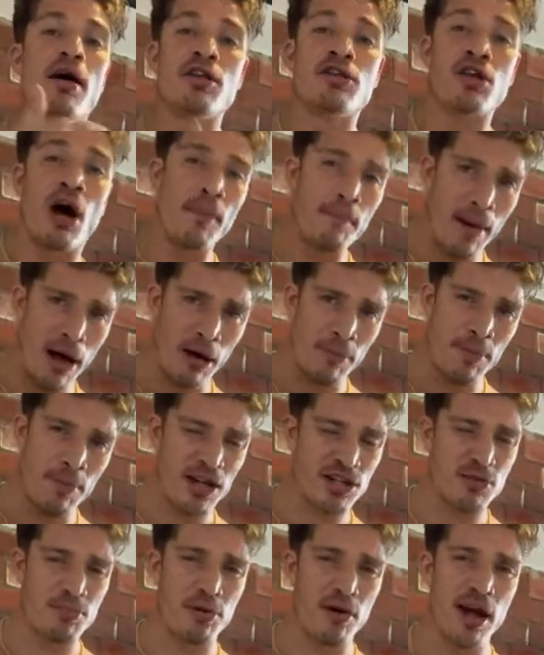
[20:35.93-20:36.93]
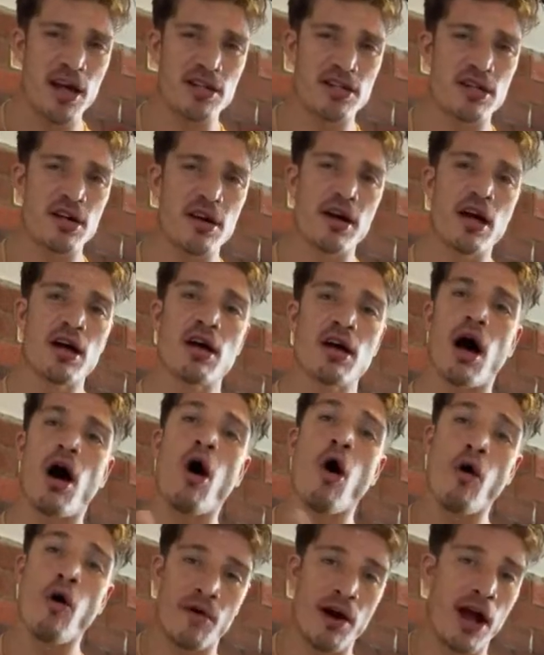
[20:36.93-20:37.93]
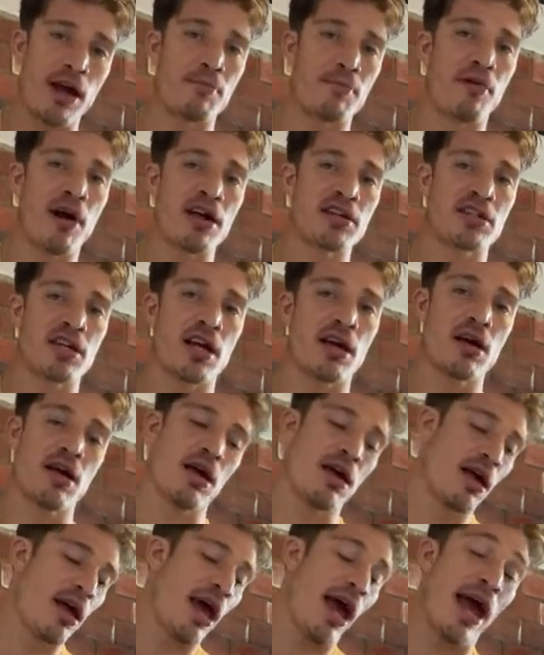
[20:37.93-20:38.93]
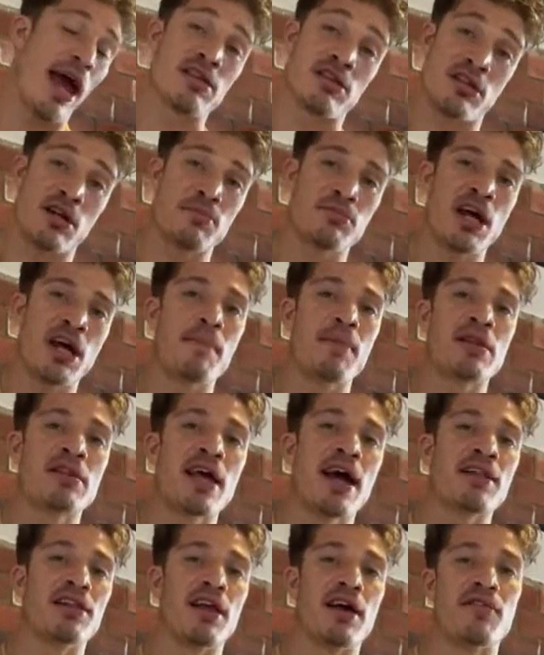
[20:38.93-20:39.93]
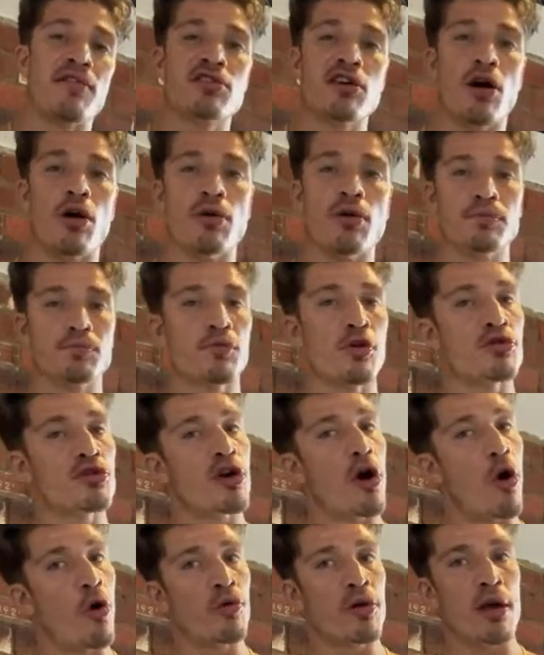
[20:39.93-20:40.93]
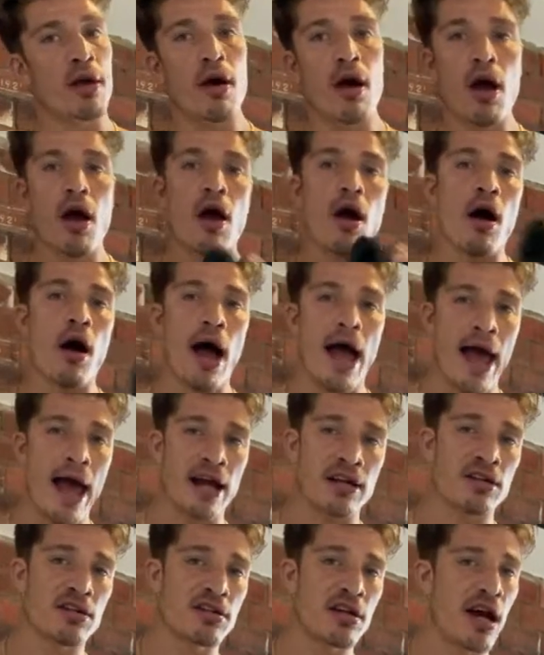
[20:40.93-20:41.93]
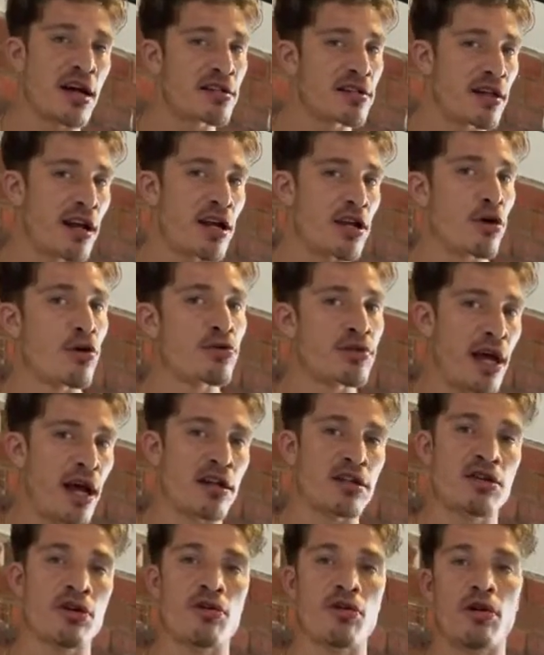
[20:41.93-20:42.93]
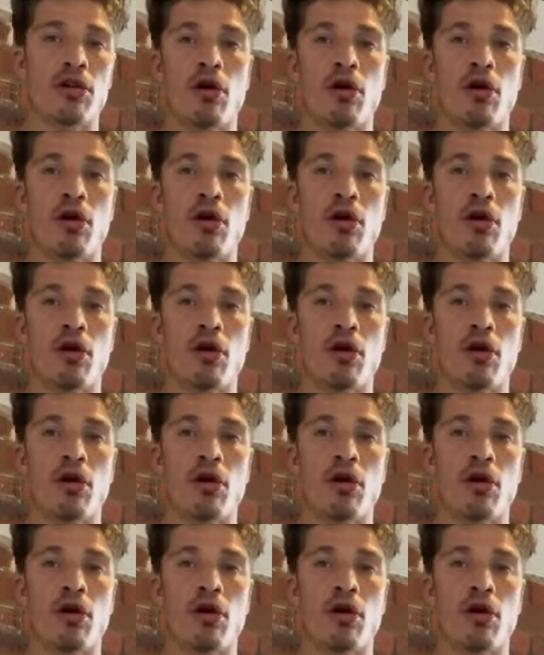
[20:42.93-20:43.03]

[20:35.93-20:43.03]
dumbbell bench press, overhead pressing, and some type of deadlift. So those are the only exercises that I use external